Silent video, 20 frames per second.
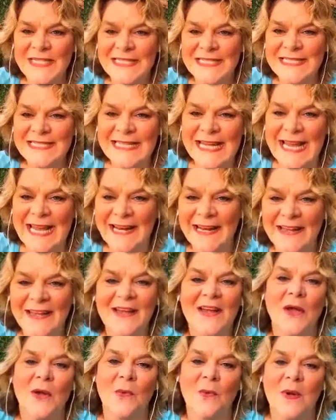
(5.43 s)
this is
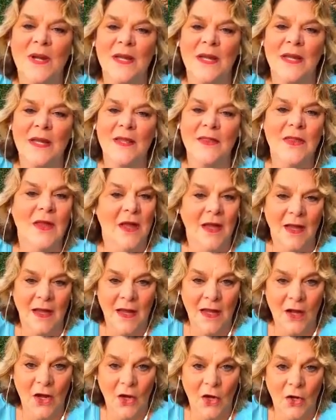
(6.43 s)
Anna with
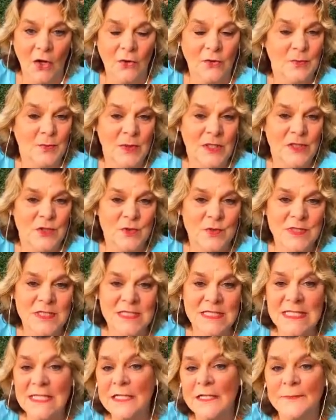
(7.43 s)
her
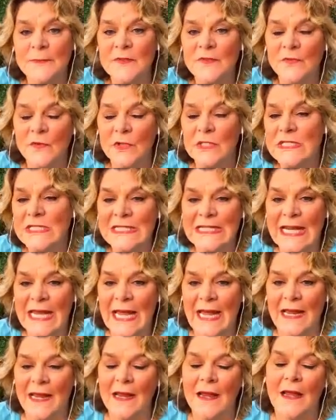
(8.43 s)
Pinterest tips for
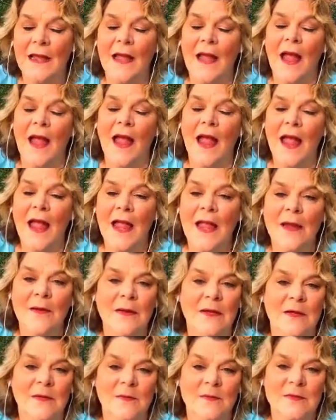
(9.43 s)
today. I
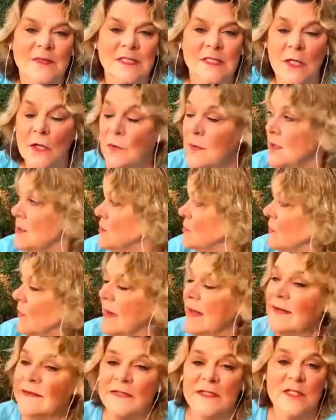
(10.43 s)
am so
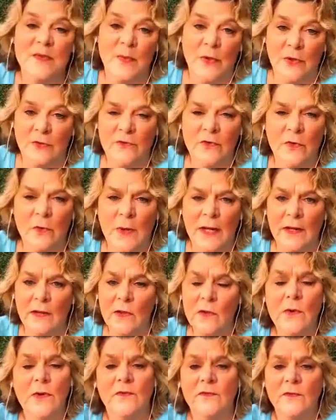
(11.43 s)
enjoying this beautiful
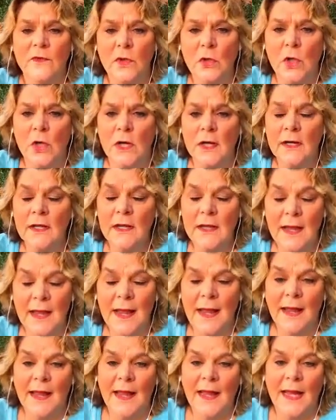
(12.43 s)
weather in Florida,
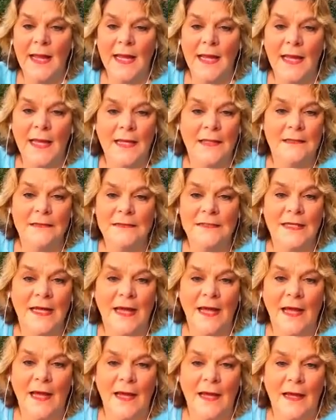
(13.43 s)
and
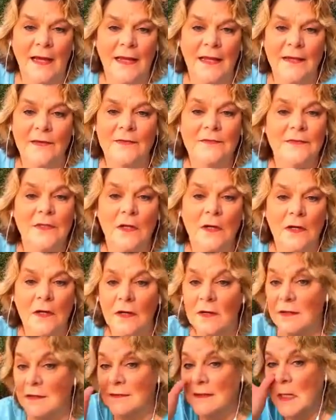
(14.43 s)
I
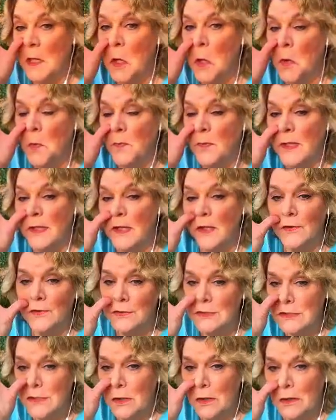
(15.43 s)
hope that
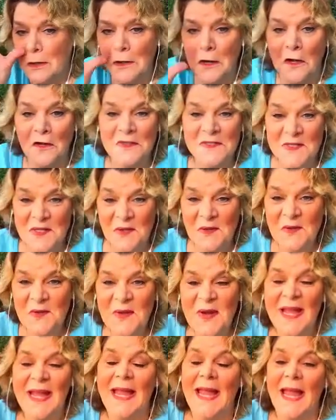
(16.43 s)
others are also.